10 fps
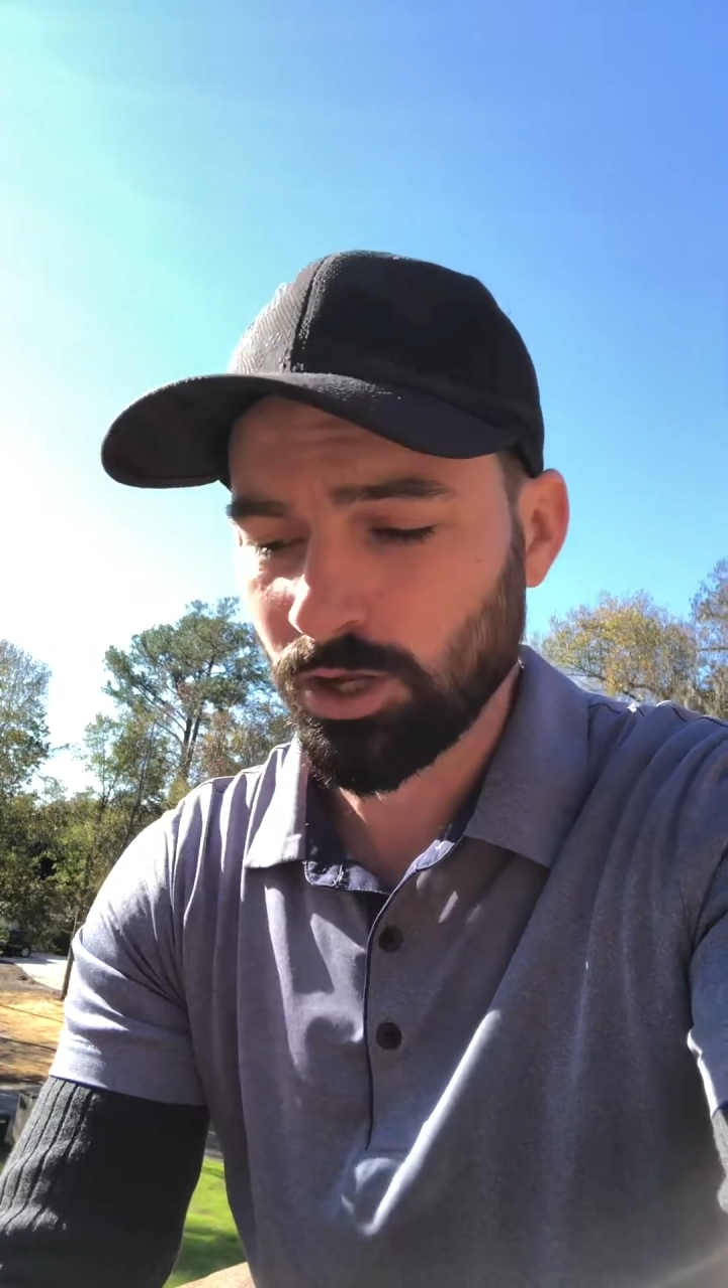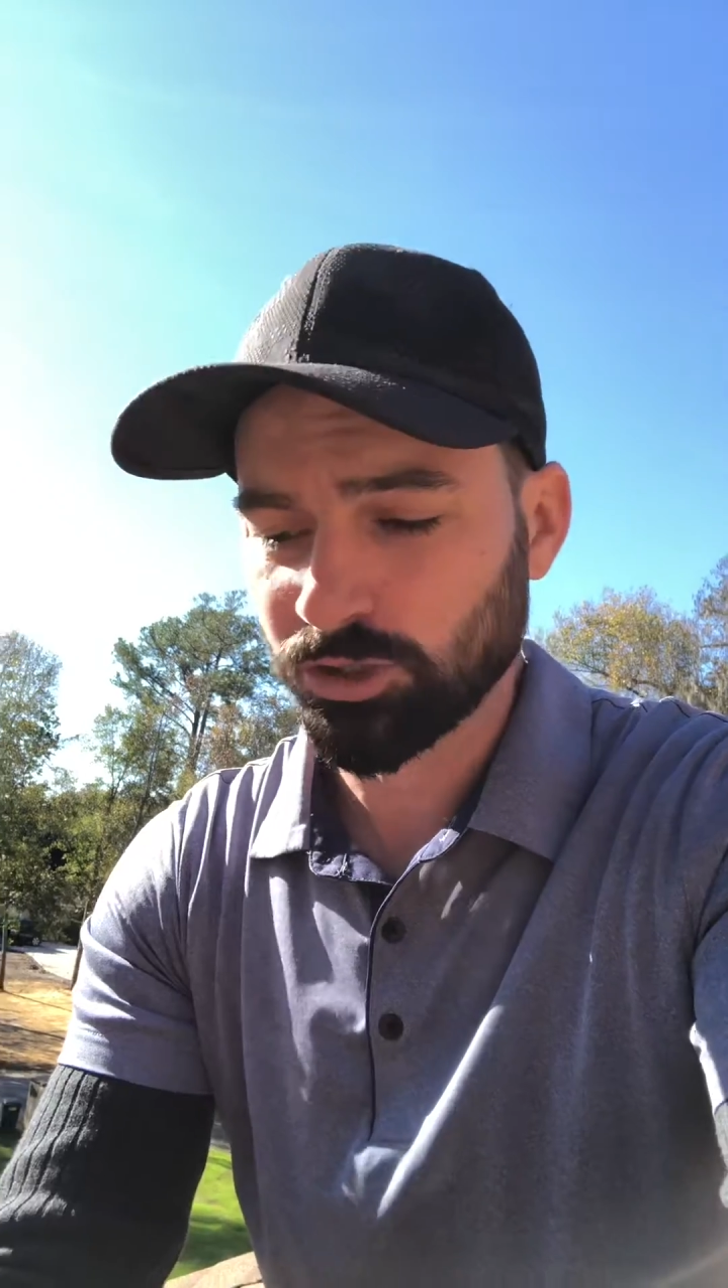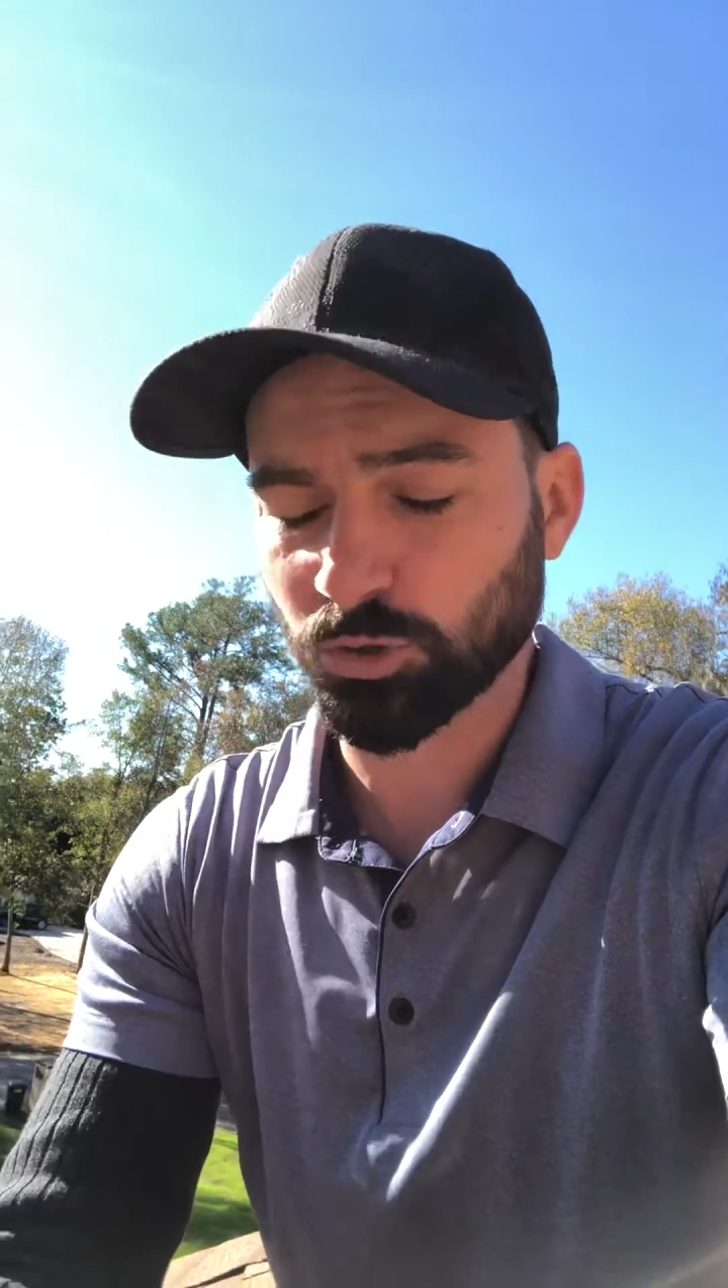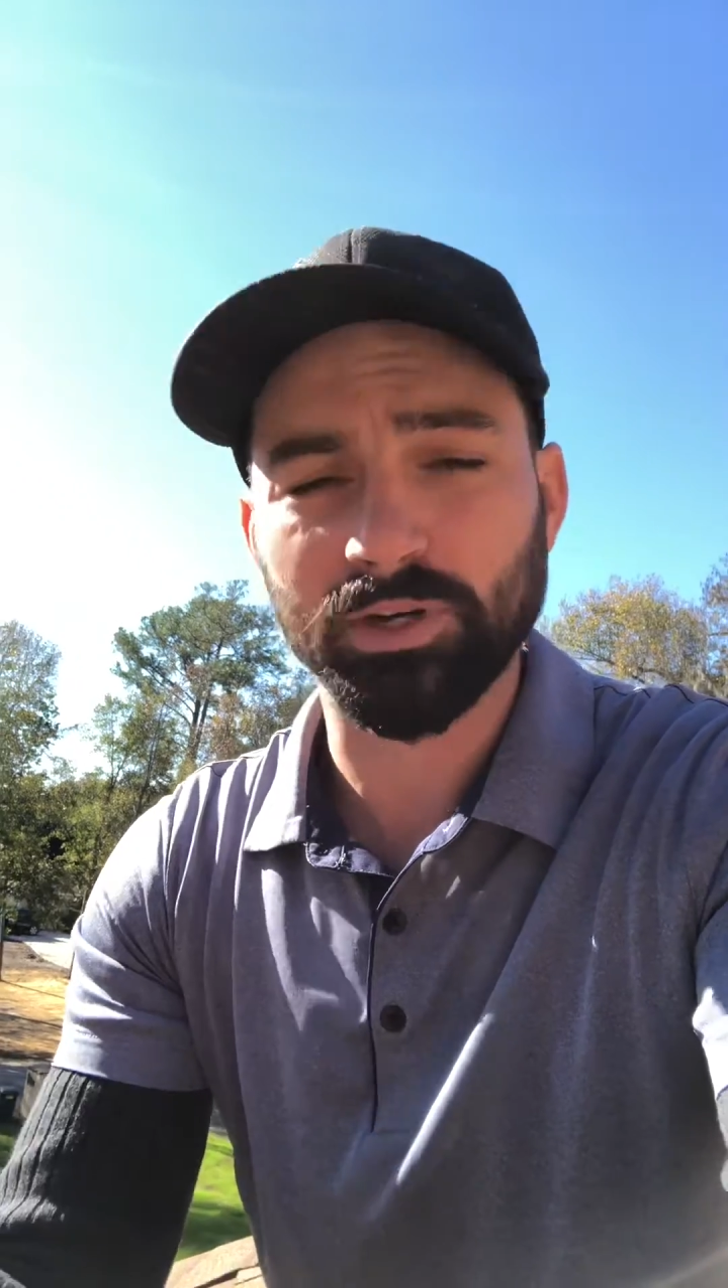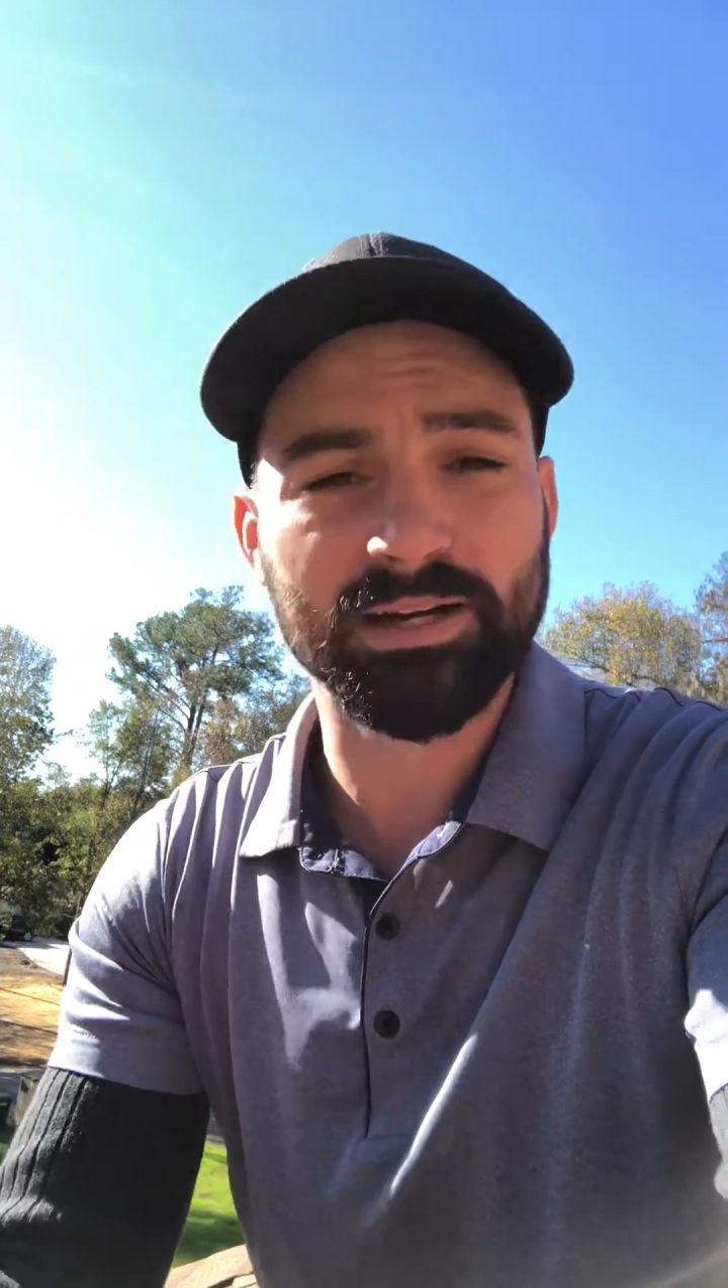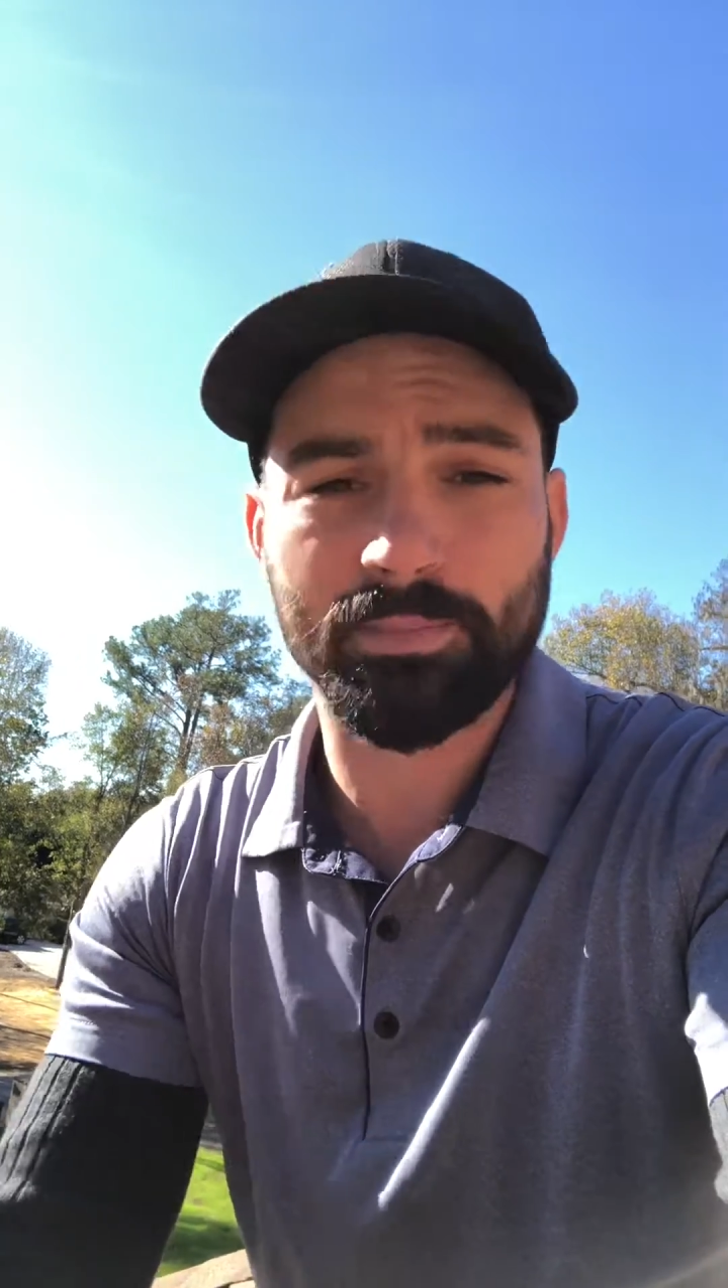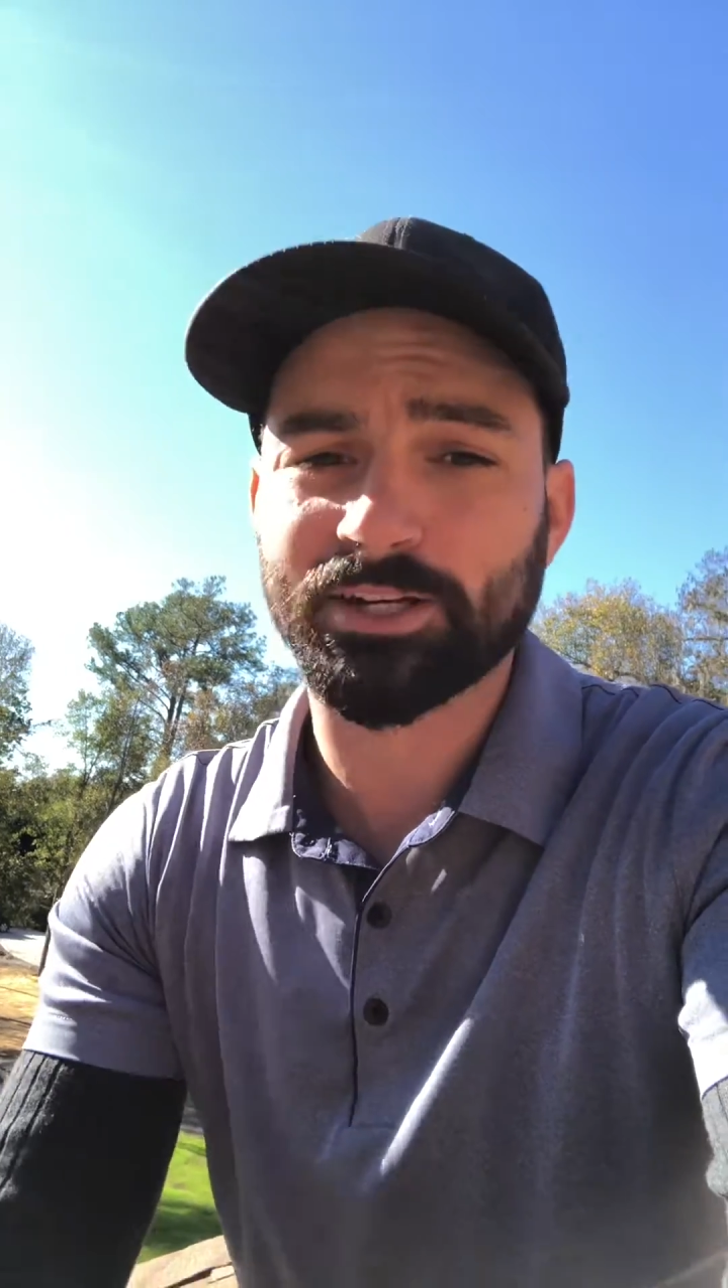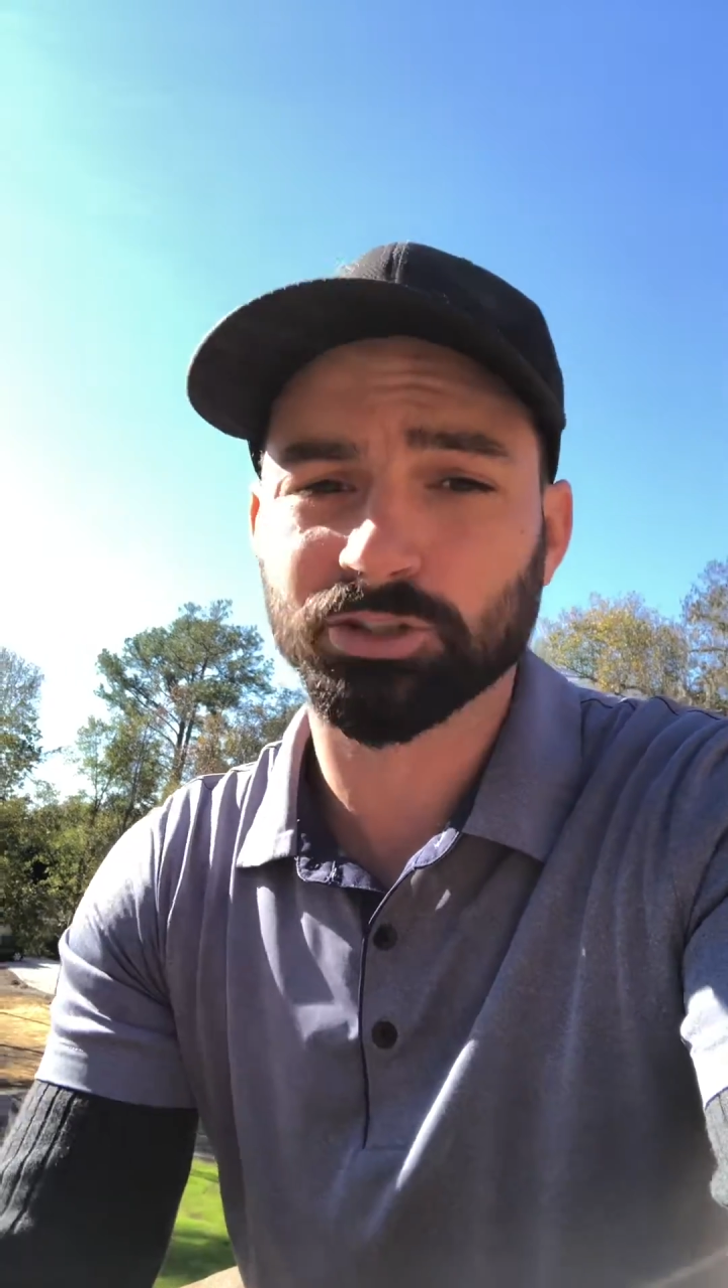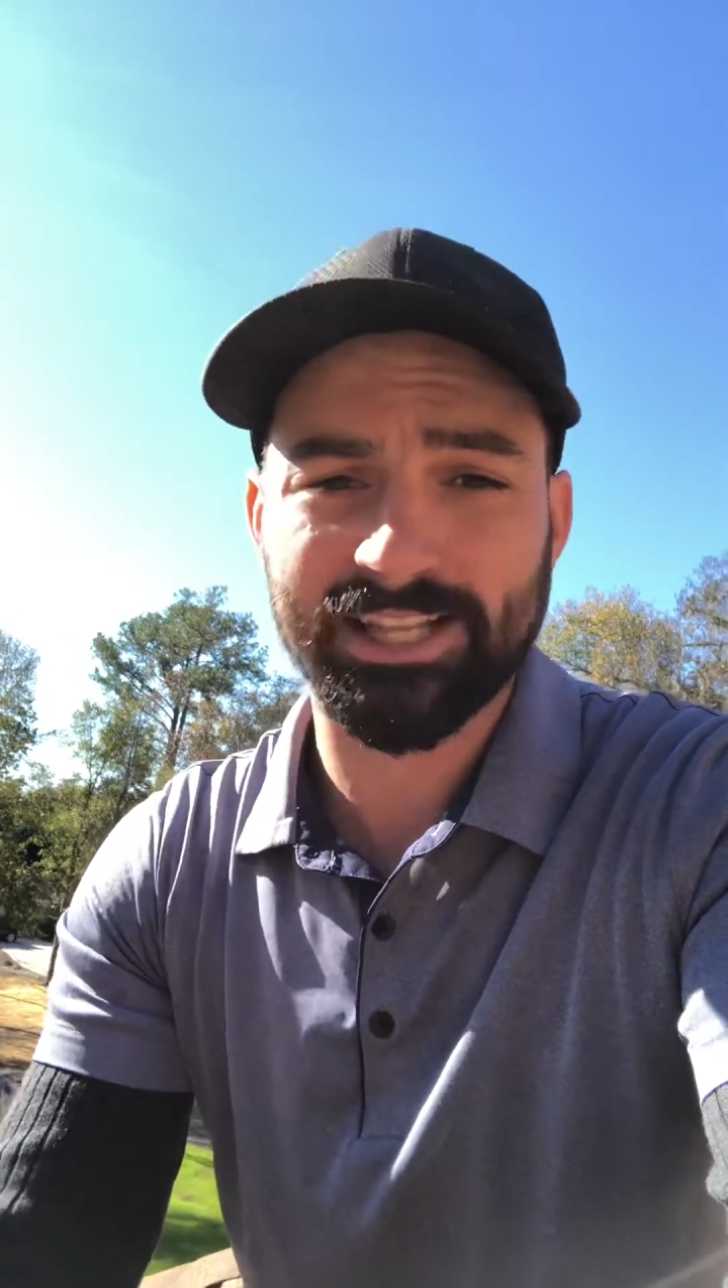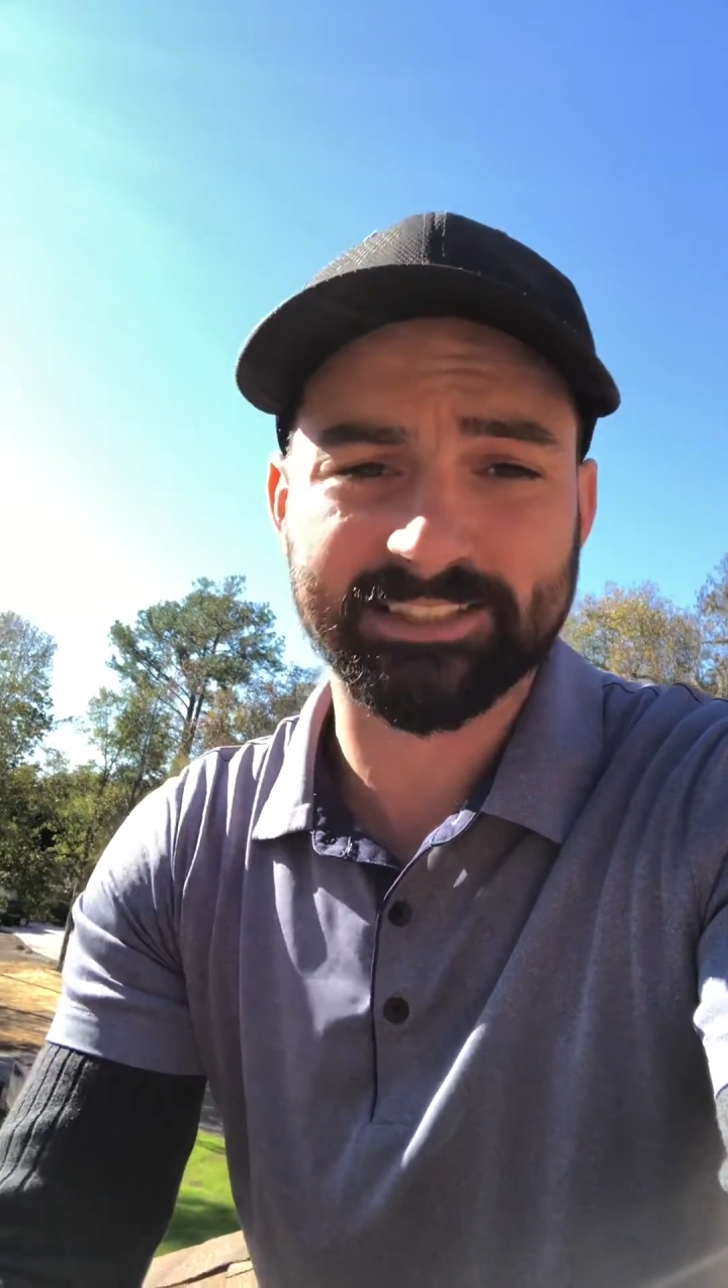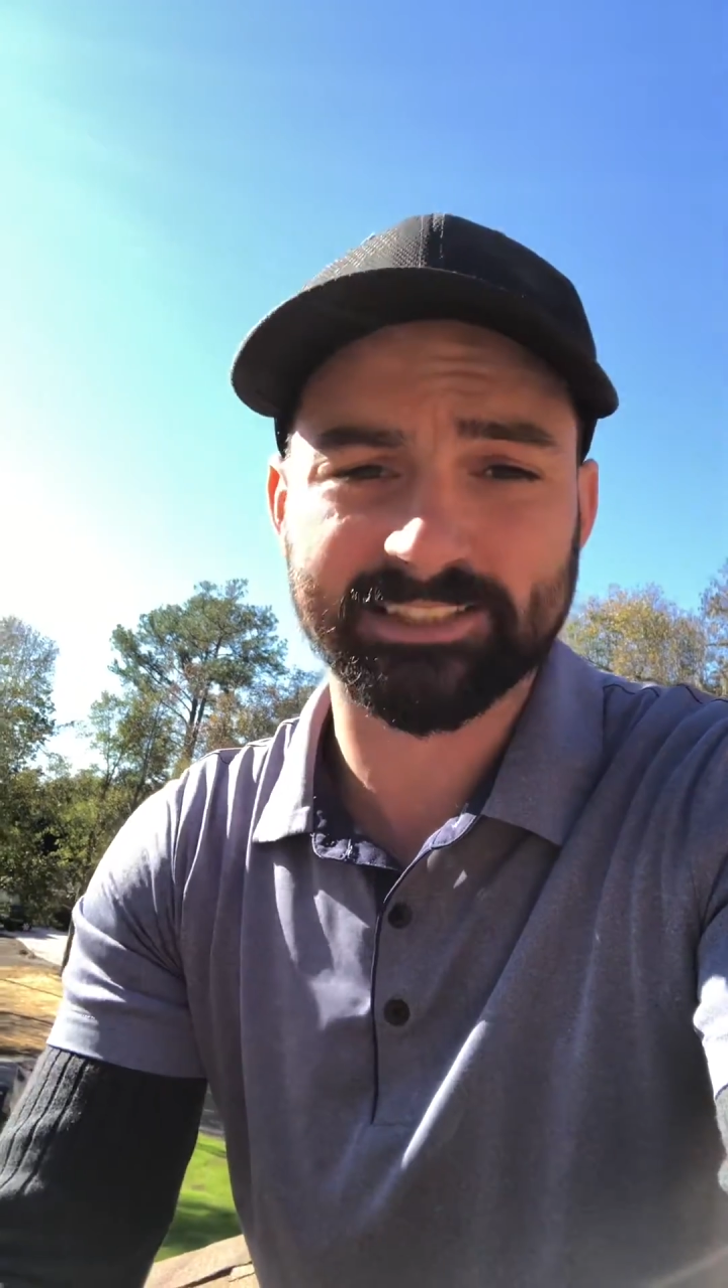So we need to make sure that's